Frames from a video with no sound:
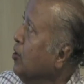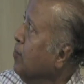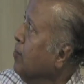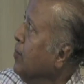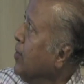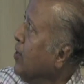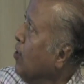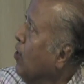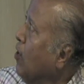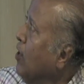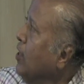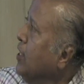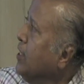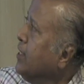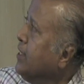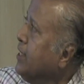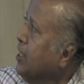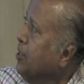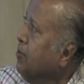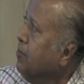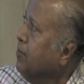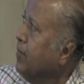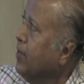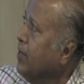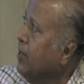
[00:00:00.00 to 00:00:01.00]
But all the
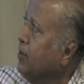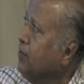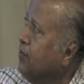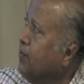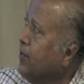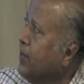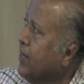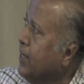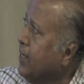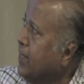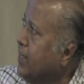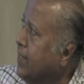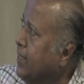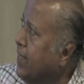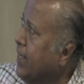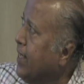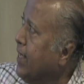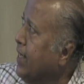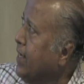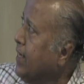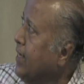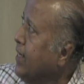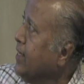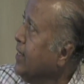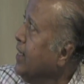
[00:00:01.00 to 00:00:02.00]
same, if it is
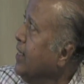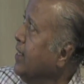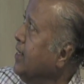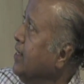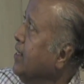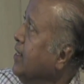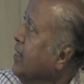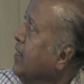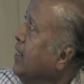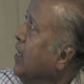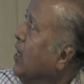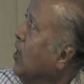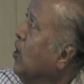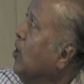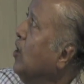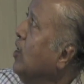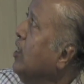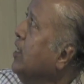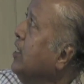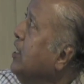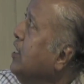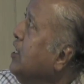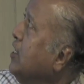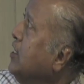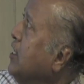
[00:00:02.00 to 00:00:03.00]
there, then
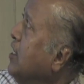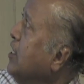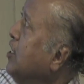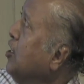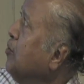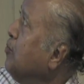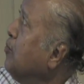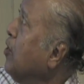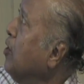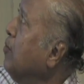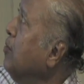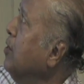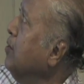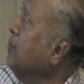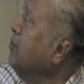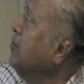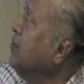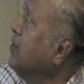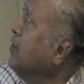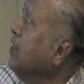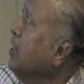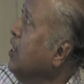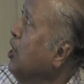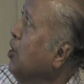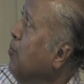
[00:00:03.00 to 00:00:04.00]
all these other problems,
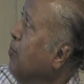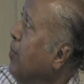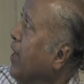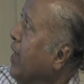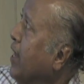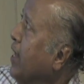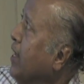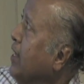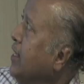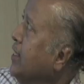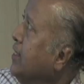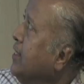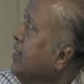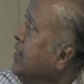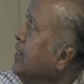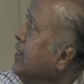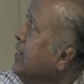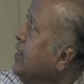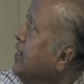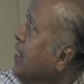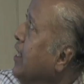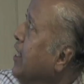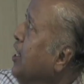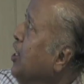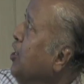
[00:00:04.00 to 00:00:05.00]

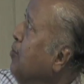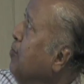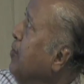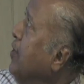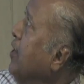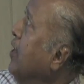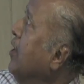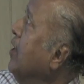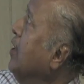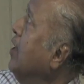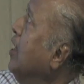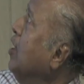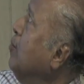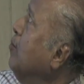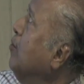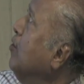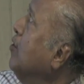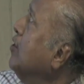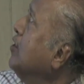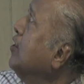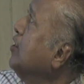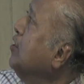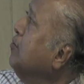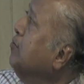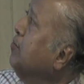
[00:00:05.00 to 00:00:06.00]
paralysis, anemia,
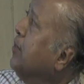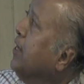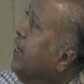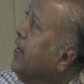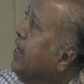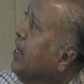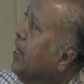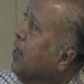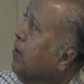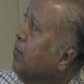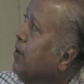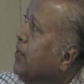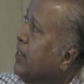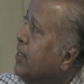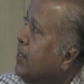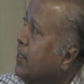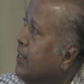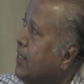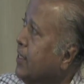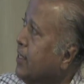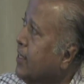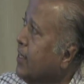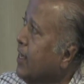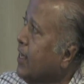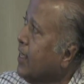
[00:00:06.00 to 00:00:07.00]
abortion, brain damage and
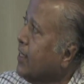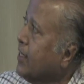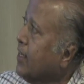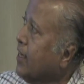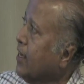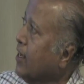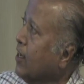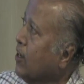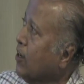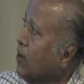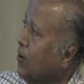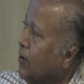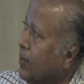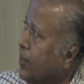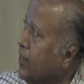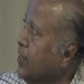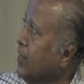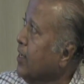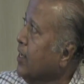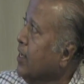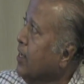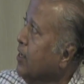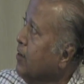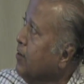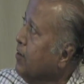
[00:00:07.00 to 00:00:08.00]
things like that
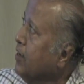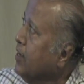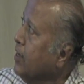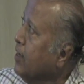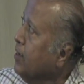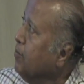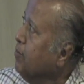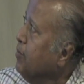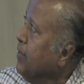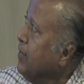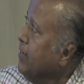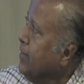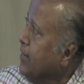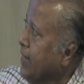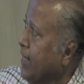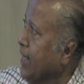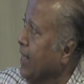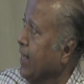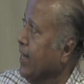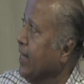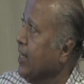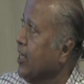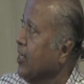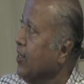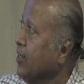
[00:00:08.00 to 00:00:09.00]
will be
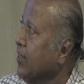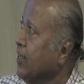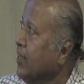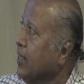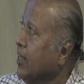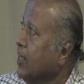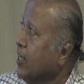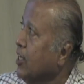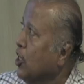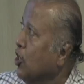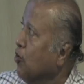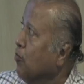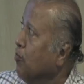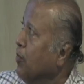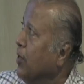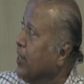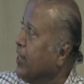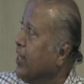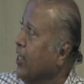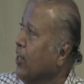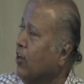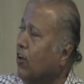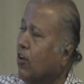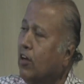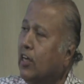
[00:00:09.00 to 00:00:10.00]
there. Now
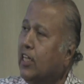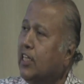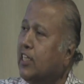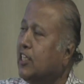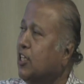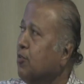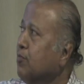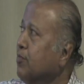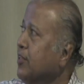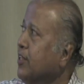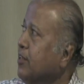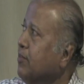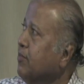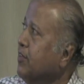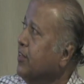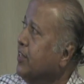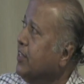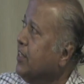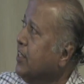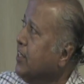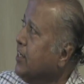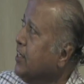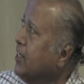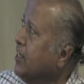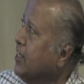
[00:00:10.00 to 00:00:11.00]
methanol is something which
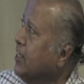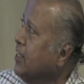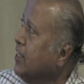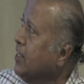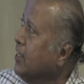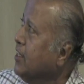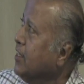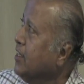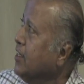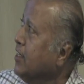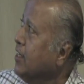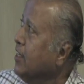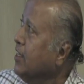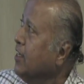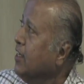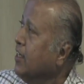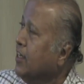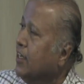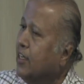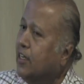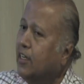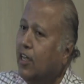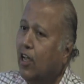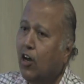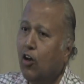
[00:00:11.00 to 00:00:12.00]
is
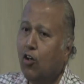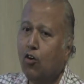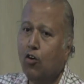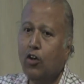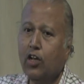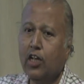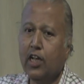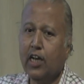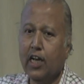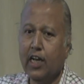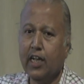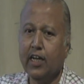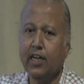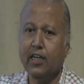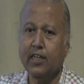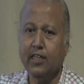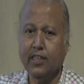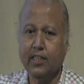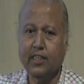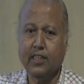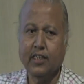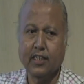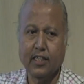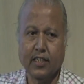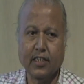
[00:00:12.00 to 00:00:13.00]
in alcoholic
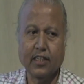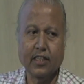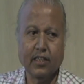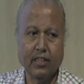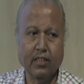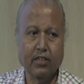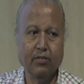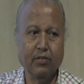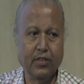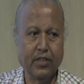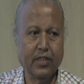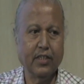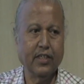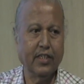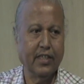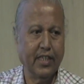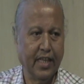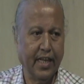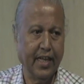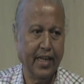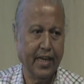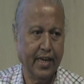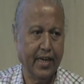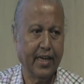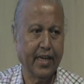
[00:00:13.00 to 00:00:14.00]
liquors, which is
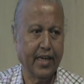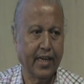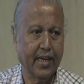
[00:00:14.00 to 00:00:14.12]
there.